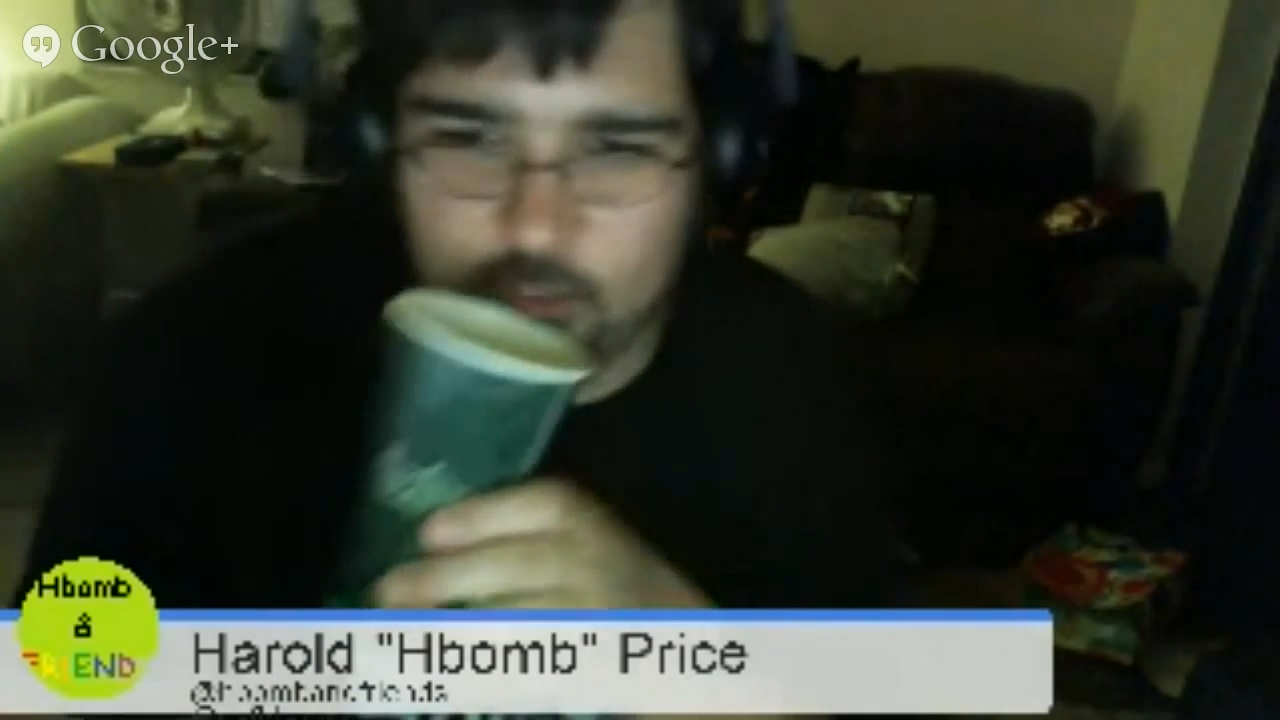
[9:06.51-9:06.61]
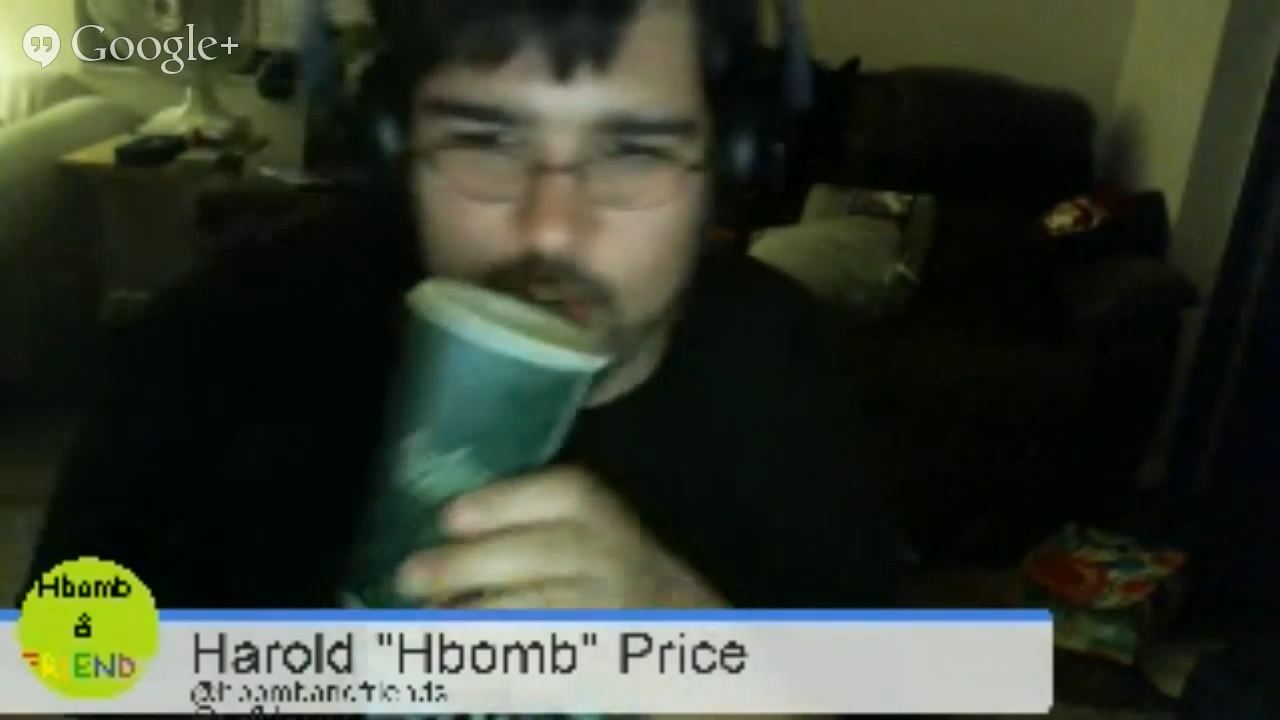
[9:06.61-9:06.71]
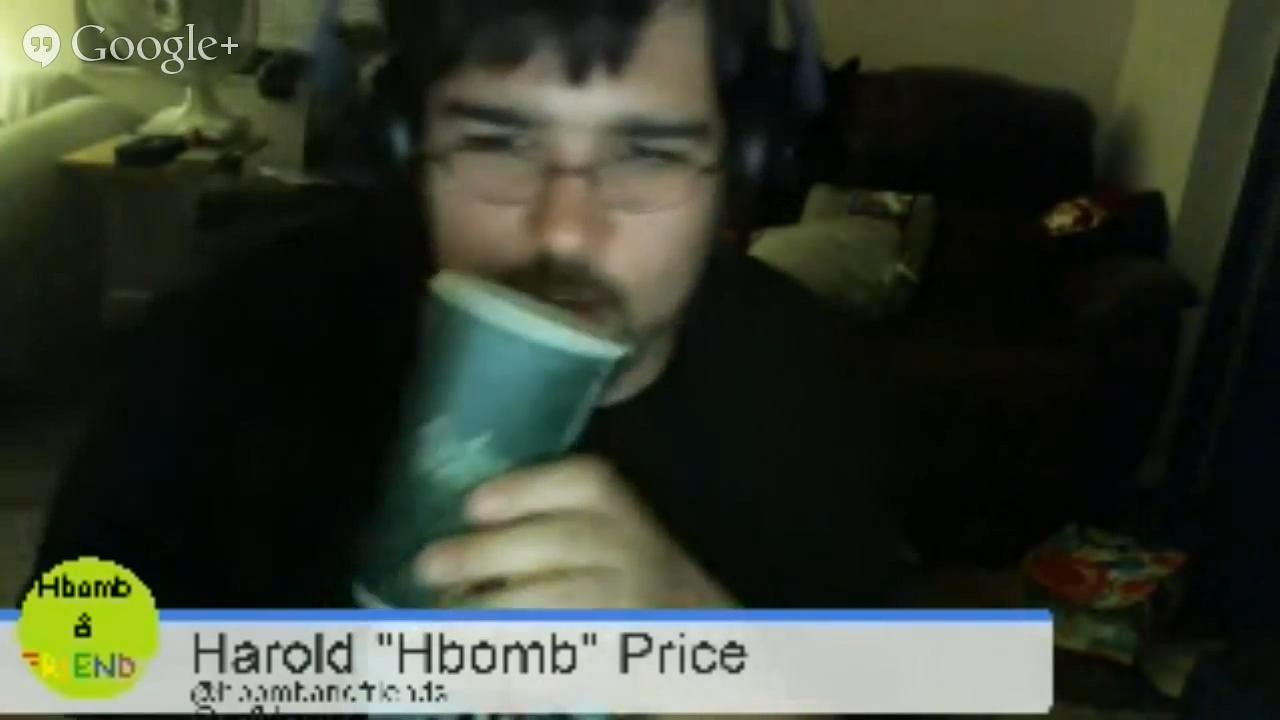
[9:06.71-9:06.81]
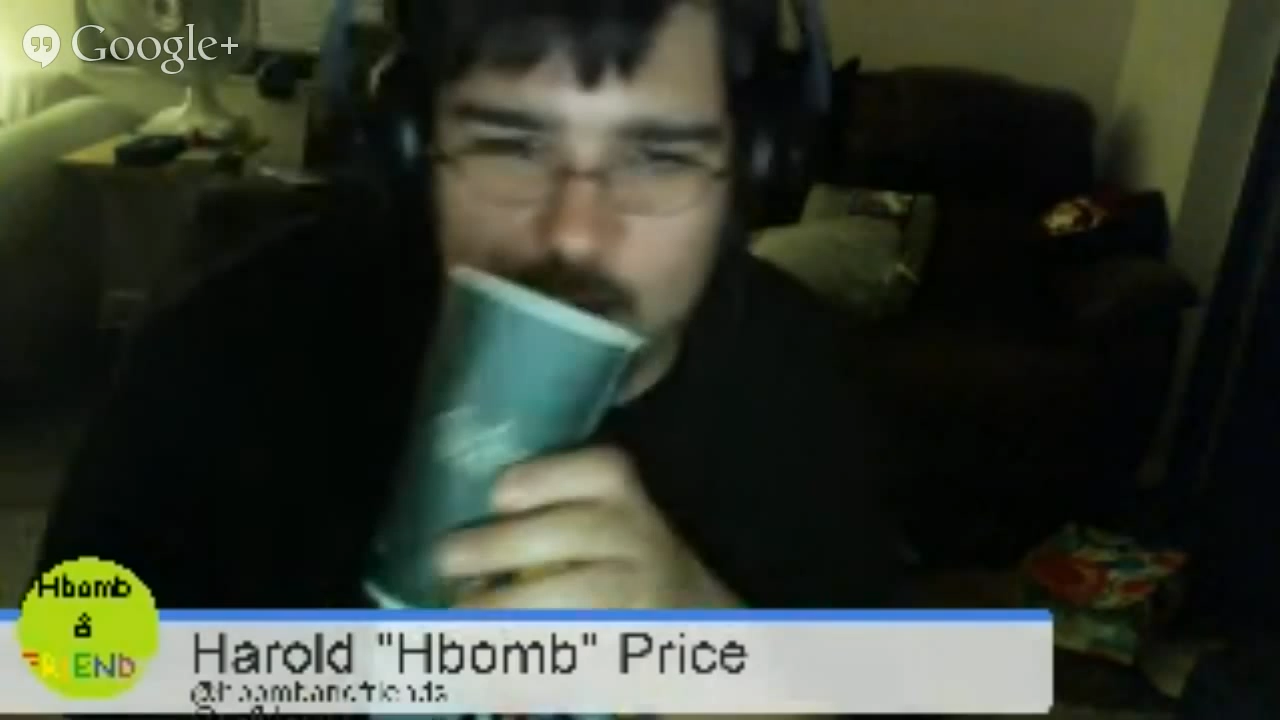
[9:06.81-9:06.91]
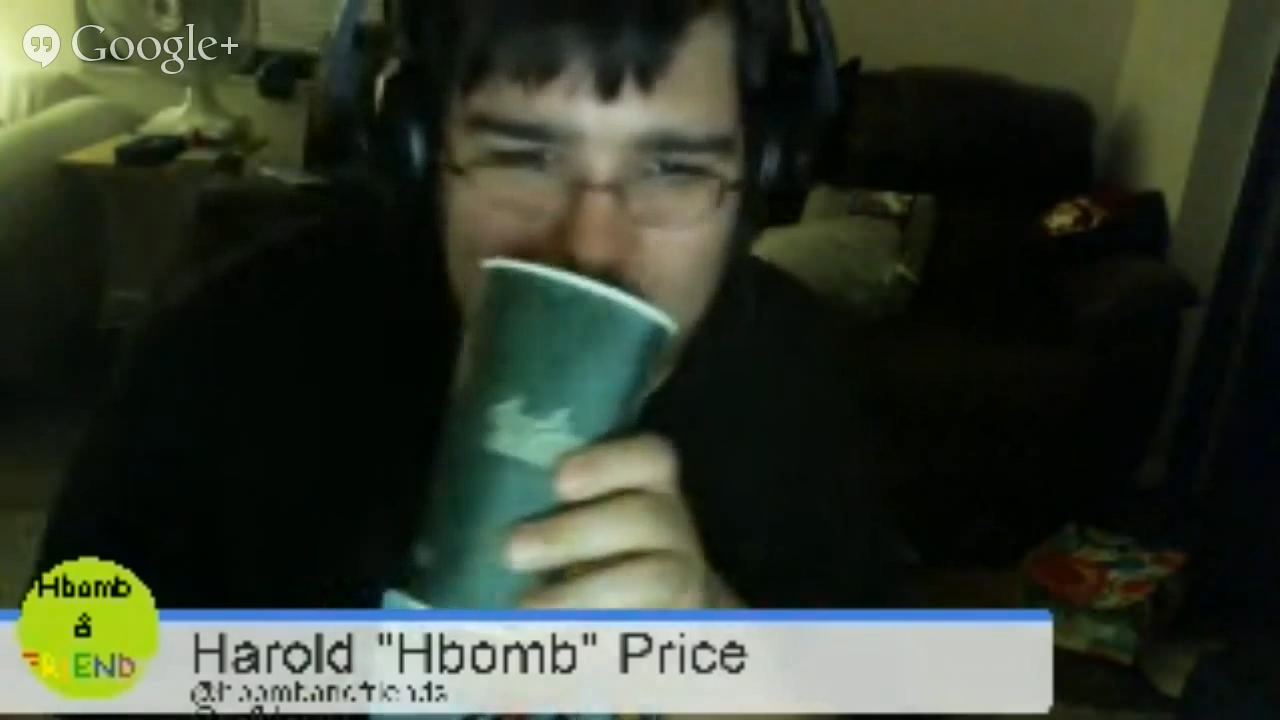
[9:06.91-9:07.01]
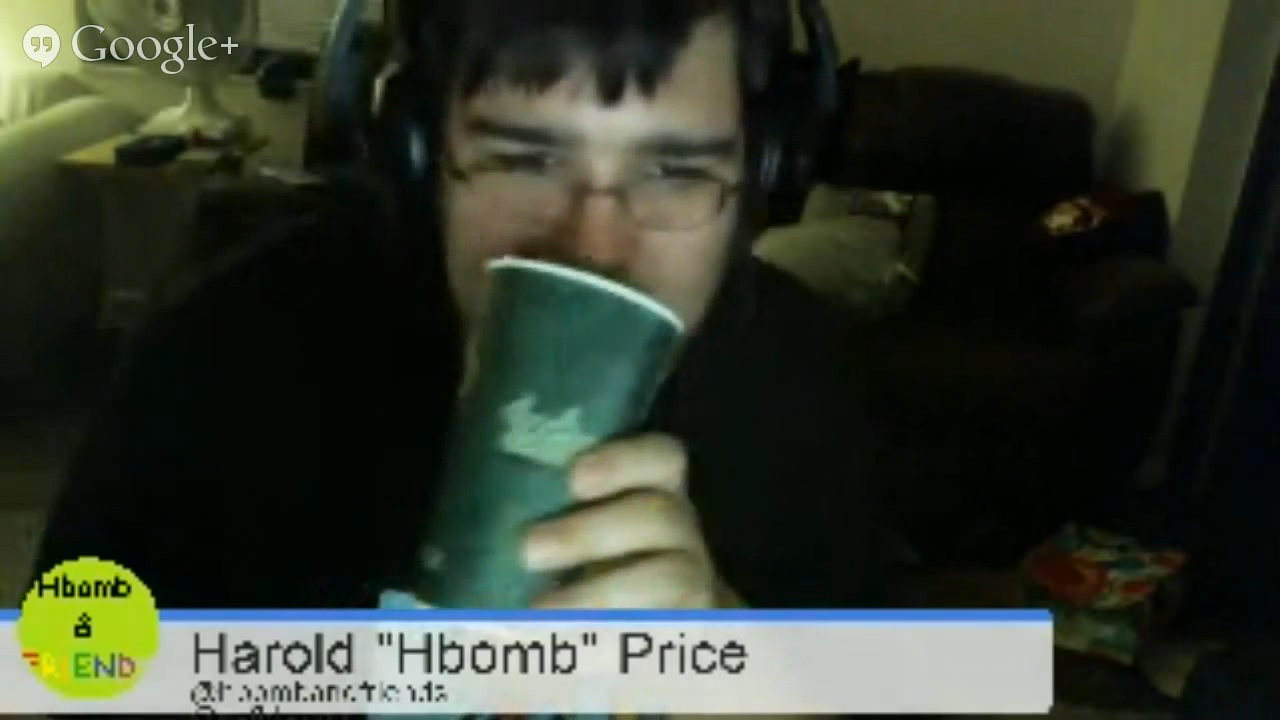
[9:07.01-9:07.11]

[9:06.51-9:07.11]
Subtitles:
for it,